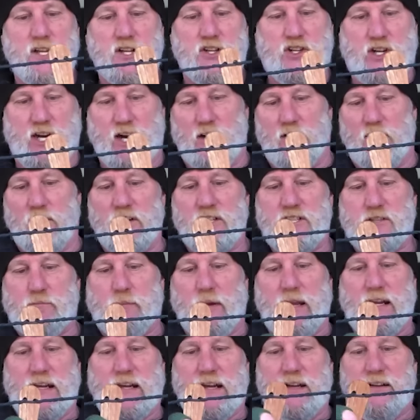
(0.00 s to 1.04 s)
Generally
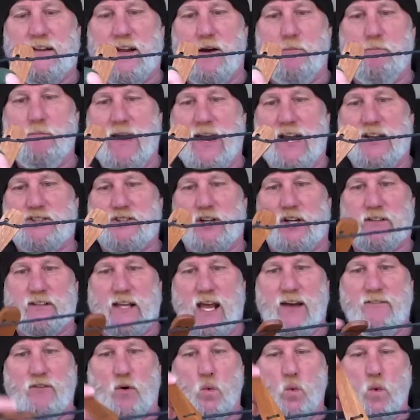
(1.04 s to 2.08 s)
speaking, they're made so that they
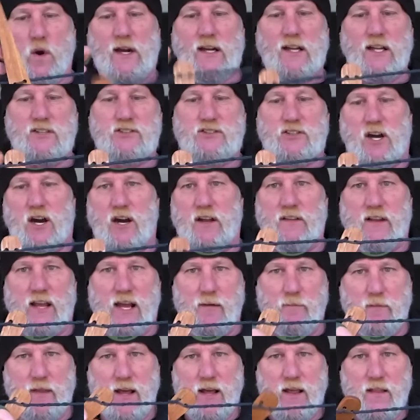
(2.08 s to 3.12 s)
have a windlass on
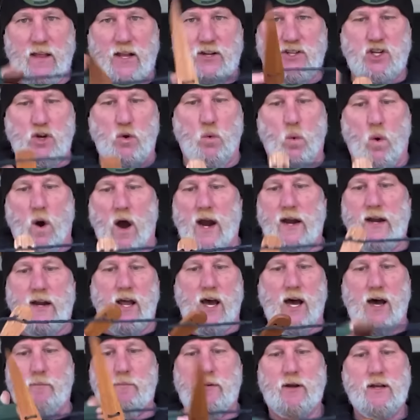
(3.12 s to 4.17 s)
them that you wind
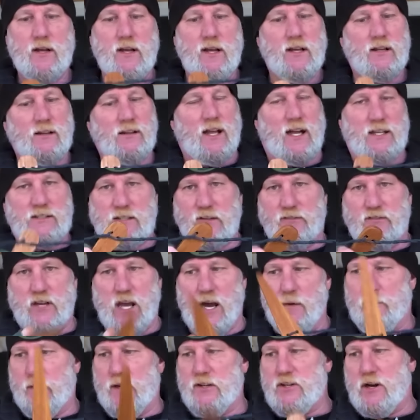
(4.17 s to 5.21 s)
up. Lots of
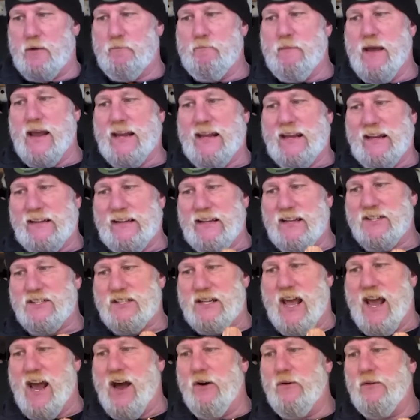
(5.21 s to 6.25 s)
companies are making these
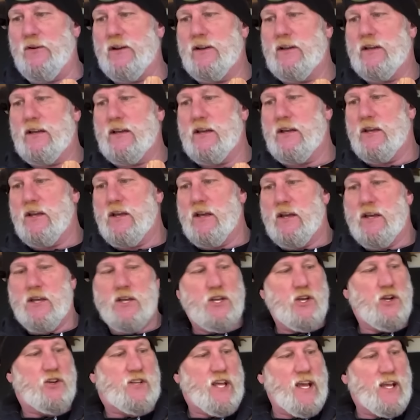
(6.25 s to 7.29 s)
now.
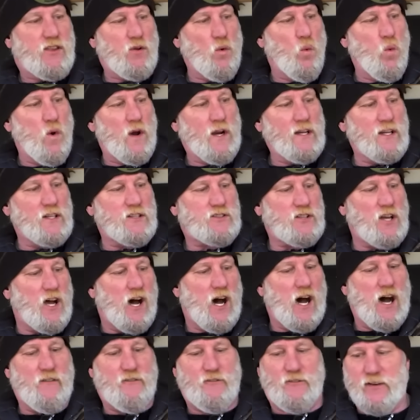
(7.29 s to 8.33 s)
You take the windlass
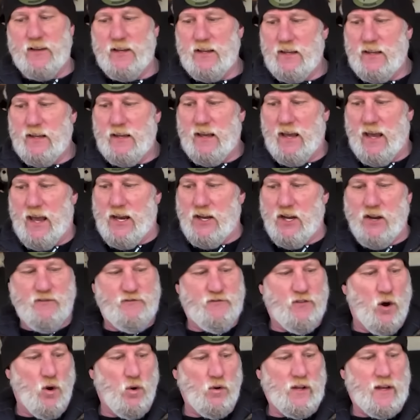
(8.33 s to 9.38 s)
off and you
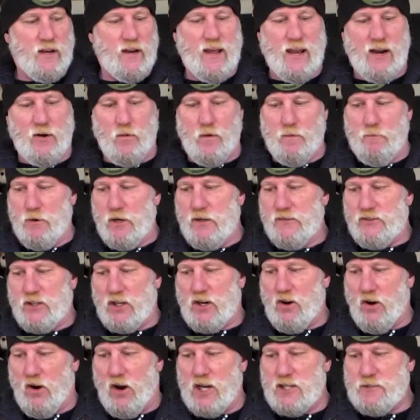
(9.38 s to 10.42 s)
fold it, and it removes the
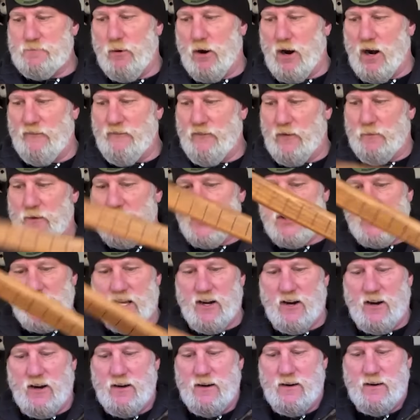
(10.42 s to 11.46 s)
crossbar from the
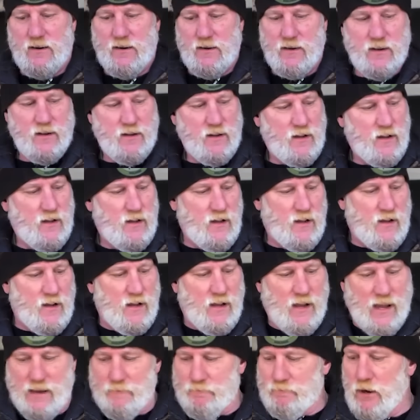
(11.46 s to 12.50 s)
center.
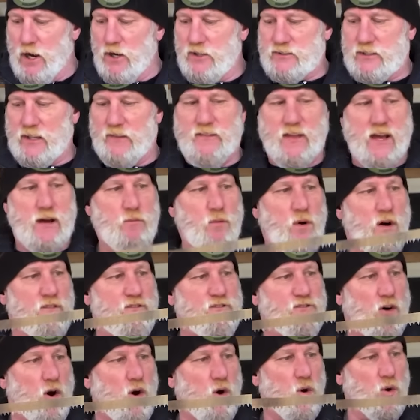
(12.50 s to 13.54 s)
And most of them will
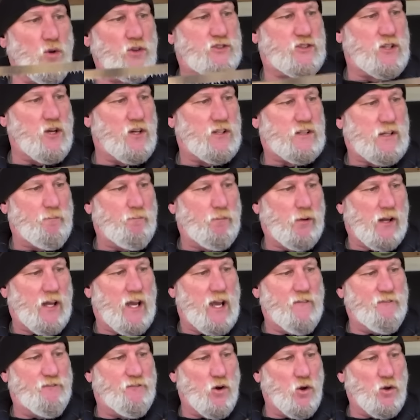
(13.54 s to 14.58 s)
fold so that the
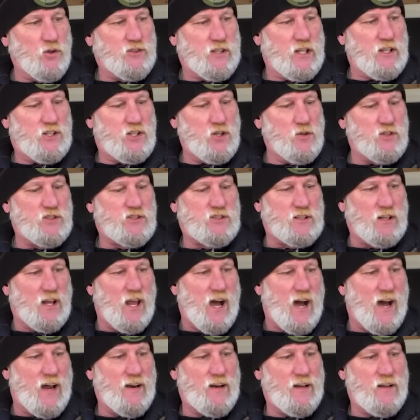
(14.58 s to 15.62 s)
blade folds into a
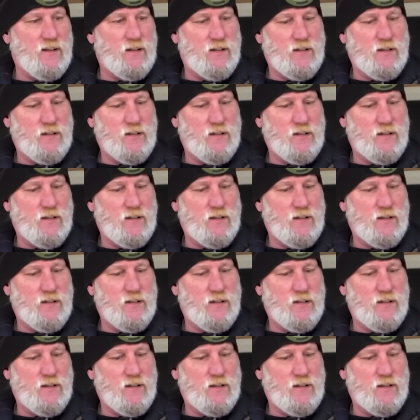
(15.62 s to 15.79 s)
slot.